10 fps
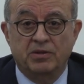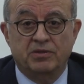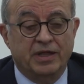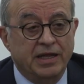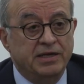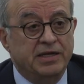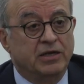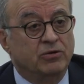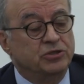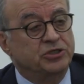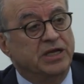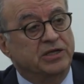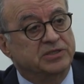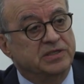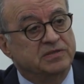then
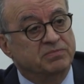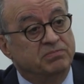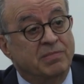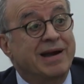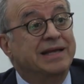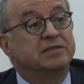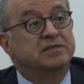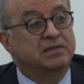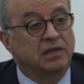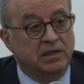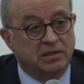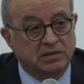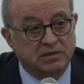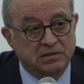negotiations might start.